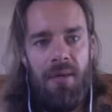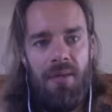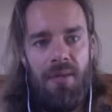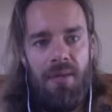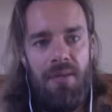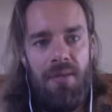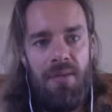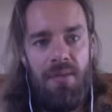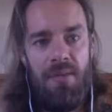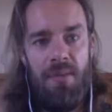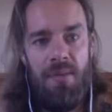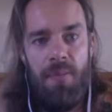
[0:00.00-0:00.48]

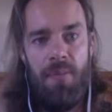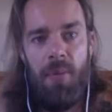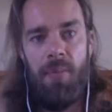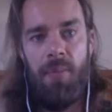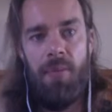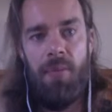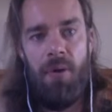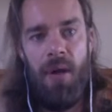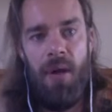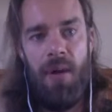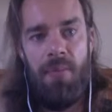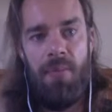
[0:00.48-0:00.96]
support
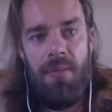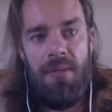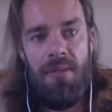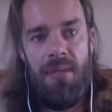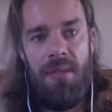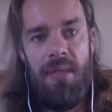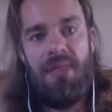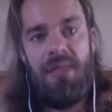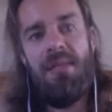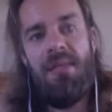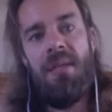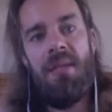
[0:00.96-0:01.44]
program is,
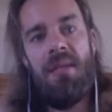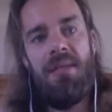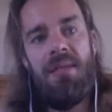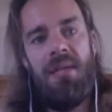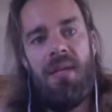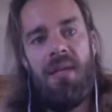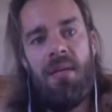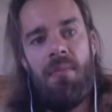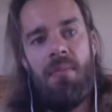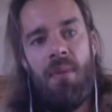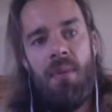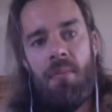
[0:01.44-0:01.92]
let's say a
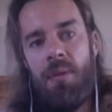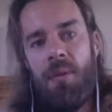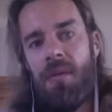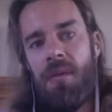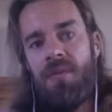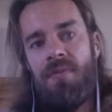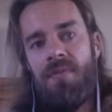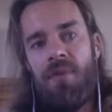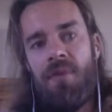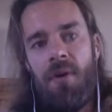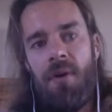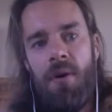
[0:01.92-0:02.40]
team applies
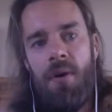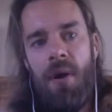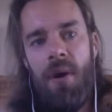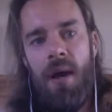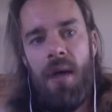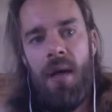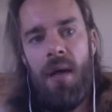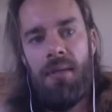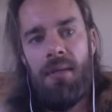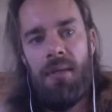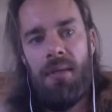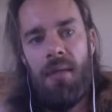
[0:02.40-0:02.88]
for a grant,
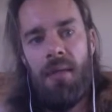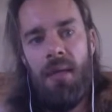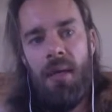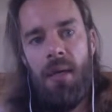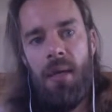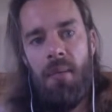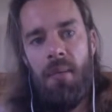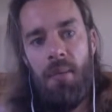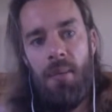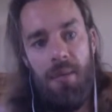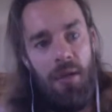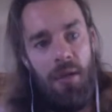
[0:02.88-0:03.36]

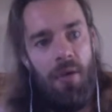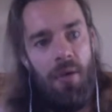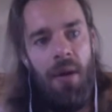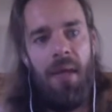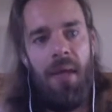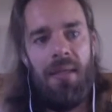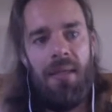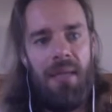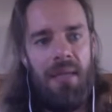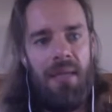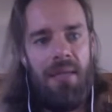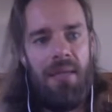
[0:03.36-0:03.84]
but the grant
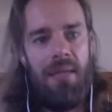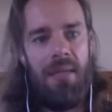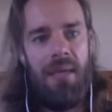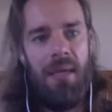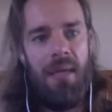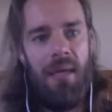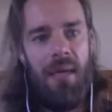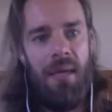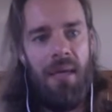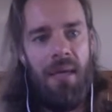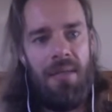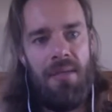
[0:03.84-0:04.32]
idea
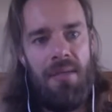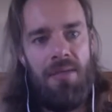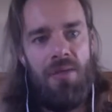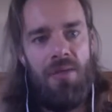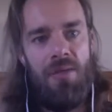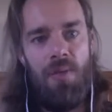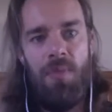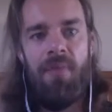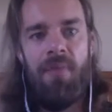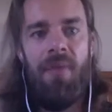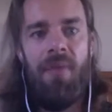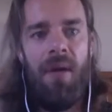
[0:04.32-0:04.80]
isn't
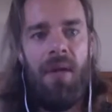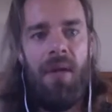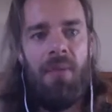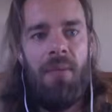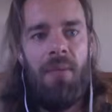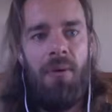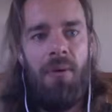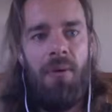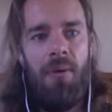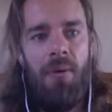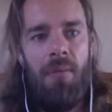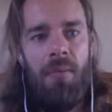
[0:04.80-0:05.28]
super
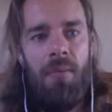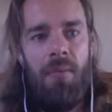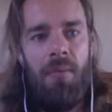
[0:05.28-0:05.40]
valuable.